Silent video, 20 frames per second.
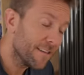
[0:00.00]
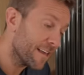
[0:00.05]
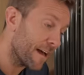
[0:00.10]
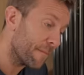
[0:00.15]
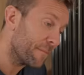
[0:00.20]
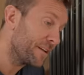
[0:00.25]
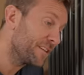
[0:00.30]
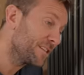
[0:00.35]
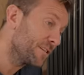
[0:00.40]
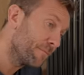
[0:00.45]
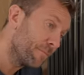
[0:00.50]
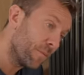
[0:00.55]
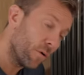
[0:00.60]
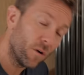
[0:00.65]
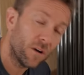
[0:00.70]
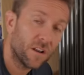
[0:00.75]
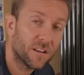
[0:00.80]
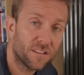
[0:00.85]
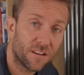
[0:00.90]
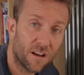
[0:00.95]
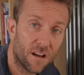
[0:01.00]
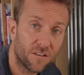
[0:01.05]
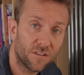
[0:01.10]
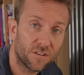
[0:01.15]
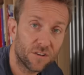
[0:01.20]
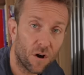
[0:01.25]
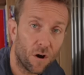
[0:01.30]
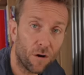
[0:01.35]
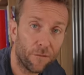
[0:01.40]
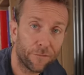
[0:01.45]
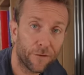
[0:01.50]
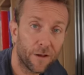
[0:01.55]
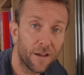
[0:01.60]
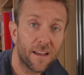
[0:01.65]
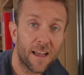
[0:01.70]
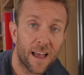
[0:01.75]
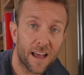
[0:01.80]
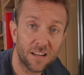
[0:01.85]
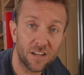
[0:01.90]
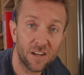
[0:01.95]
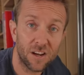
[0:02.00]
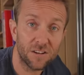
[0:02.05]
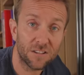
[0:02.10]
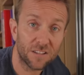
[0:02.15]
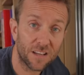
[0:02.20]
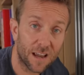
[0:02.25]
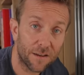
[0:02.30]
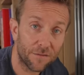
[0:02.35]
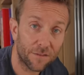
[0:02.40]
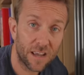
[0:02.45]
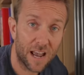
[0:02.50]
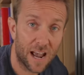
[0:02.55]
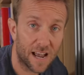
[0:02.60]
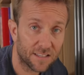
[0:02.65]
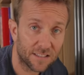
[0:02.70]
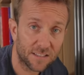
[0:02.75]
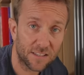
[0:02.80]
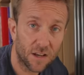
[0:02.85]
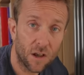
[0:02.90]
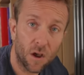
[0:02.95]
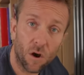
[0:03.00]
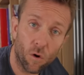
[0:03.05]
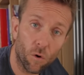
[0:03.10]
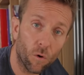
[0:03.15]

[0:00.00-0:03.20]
That means the boiler turns off and you save gas